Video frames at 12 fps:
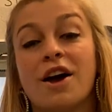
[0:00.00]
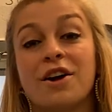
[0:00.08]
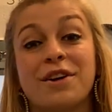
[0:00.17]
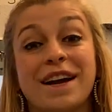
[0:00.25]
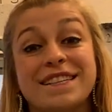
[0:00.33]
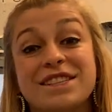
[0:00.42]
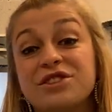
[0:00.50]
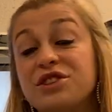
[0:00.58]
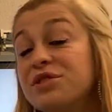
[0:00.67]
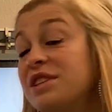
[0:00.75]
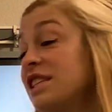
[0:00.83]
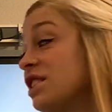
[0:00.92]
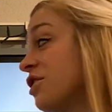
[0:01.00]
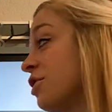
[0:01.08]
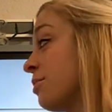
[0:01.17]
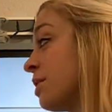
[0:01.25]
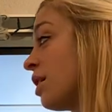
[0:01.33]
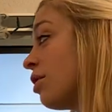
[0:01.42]
Okay, so you just
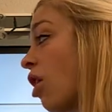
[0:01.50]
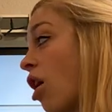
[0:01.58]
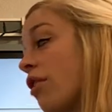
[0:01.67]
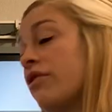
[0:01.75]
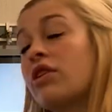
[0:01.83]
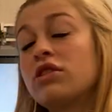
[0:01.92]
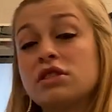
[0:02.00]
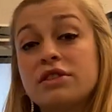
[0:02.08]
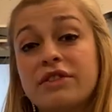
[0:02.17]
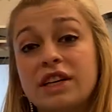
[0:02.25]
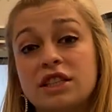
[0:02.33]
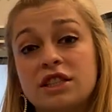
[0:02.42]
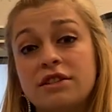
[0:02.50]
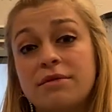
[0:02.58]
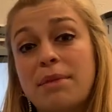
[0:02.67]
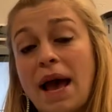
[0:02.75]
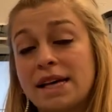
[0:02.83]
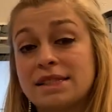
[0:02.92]
learned what the law of conservation of
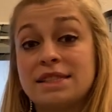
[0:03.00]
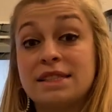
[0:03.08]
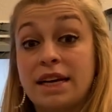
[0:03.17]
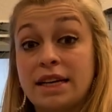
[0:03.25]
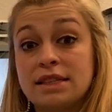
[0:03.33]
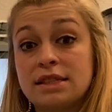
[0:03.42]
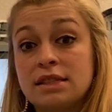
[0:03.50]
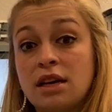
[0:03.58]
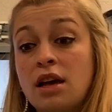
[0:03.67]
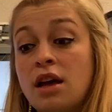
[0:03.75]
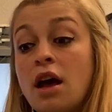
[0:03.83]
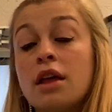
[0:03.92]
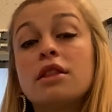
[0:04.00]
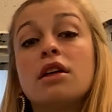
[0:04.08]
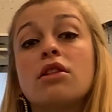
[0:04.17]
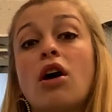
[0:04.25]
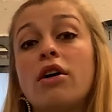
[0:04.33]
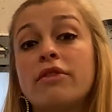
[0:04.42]
mass states. The
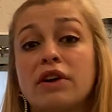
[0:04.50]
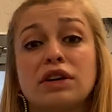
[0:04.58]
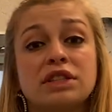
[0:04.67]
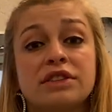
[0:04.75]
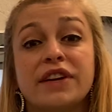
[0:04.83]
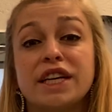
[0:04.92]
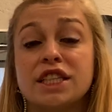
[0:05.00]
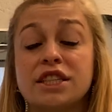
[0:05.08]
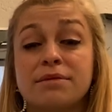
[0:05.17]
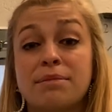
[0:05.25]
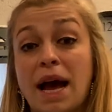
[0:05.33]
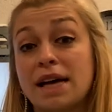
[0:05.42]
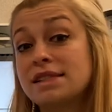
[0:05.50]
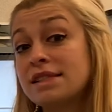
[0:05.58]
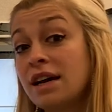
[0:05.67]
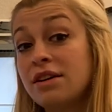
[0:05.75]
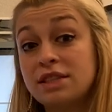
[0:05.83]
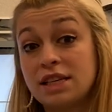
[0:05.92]
law of conservation of mass
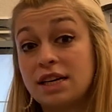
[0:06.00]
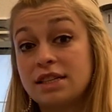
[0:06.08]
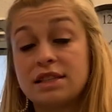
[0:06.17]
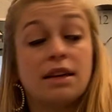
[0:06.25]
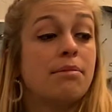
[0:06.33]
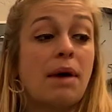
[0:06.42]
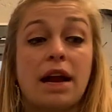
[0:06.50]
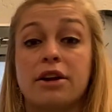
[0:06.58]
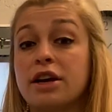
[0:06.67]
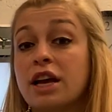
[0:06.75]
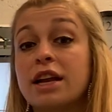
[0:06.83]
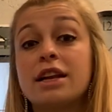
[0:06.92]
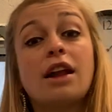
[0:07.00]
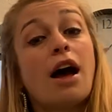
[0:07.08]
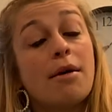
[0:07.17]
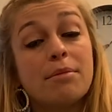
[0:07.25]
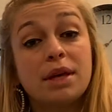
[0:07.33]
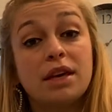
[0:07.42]
tells us that matter
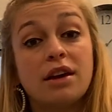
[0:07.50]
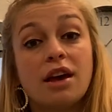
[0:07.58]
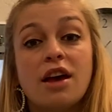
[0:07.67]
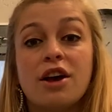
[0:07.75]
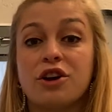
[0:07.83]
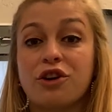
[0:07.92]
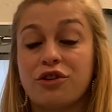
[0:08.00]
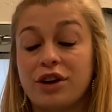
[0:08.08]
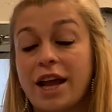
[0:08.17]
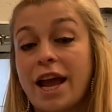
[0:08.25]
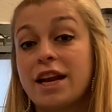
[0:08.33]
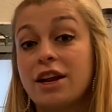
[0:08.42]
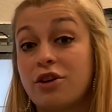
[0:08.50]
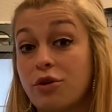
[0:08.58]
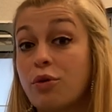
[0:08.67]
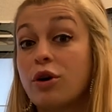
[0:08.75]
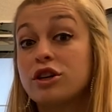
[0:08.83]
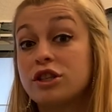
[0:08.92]
cannot be created
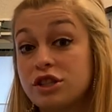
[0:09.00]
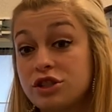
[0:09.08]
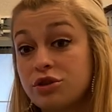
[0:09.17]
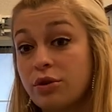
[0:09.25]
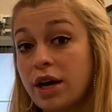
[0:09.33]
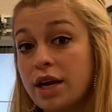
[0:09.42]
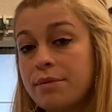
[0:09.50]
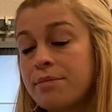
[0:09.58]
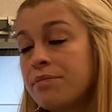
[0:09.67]
or destroyed.